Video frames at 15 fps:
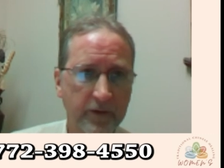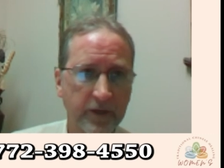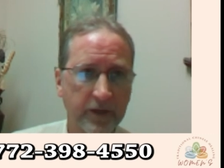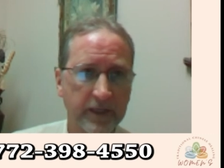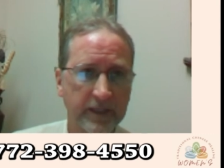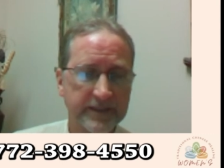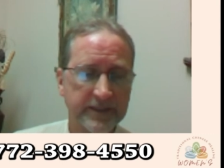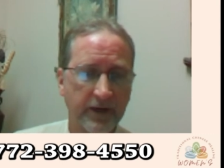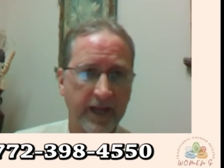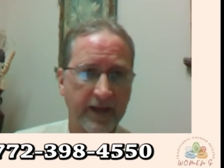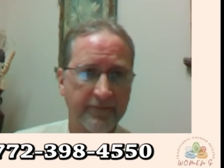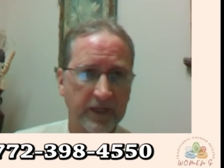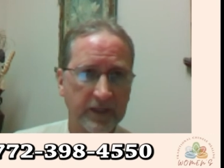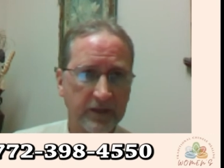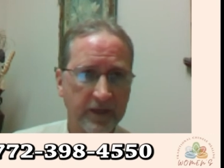You're going to start
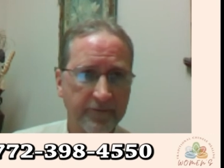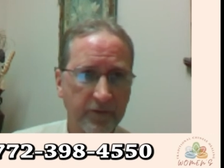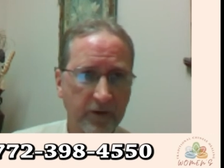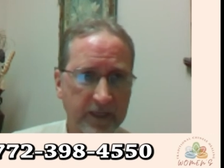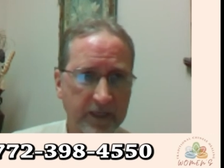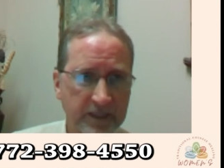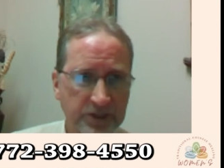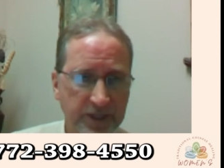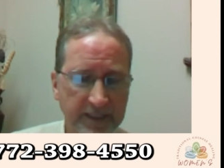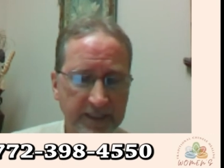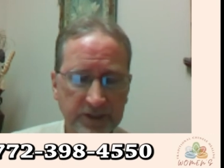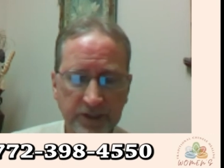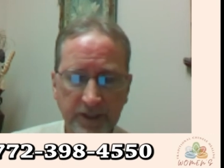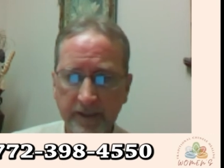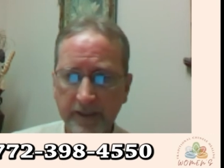having liver
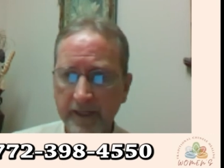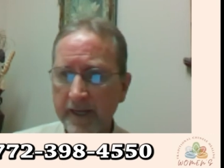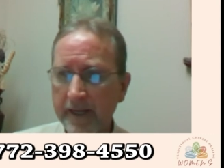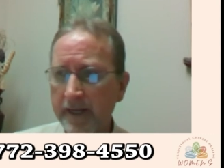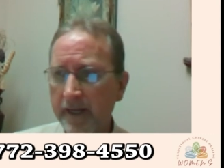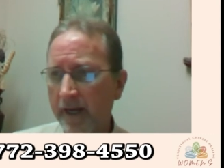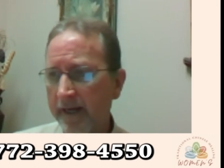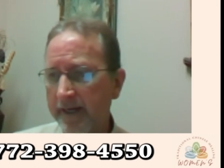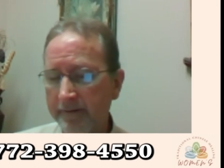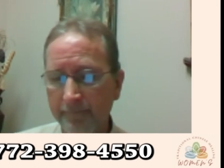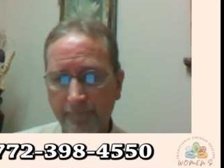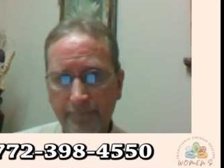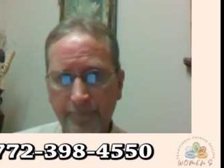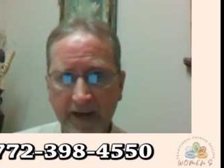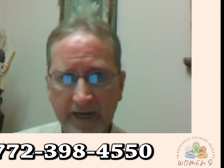congestion, uh,
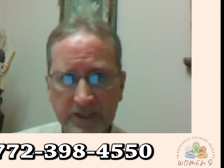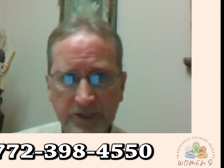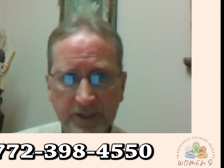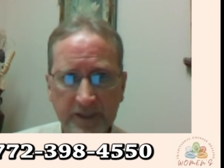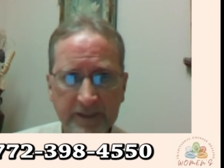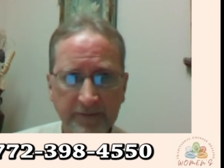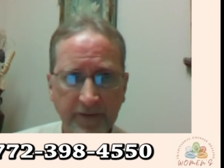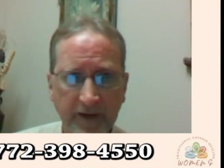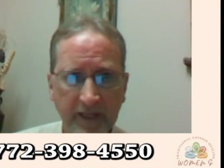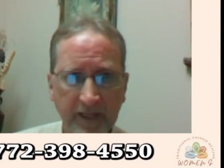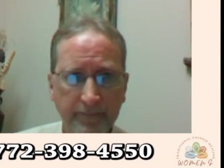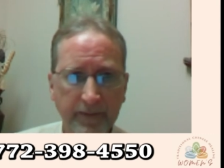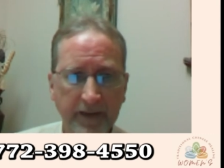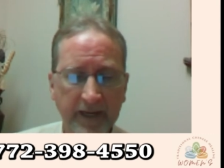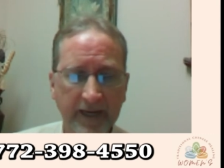infection
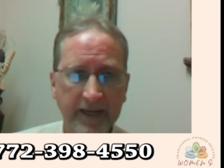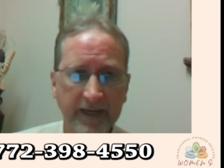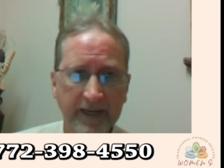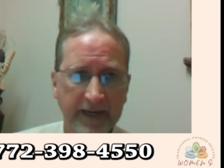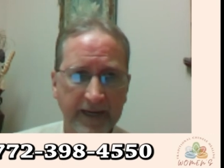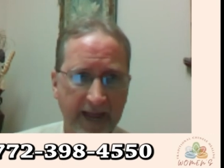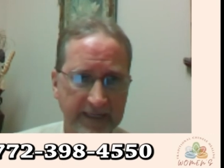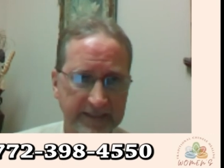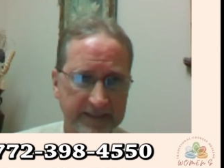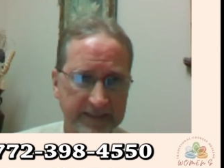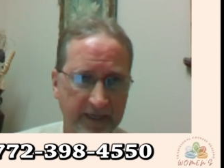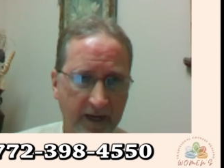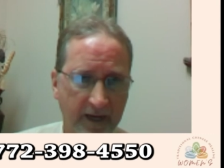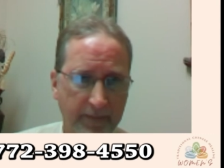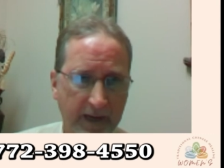develop, and it has to
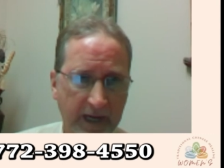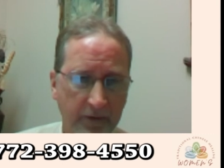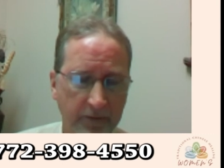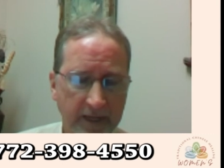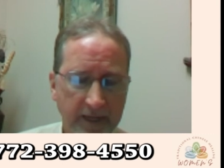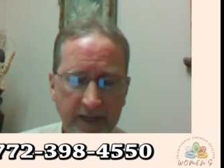come out.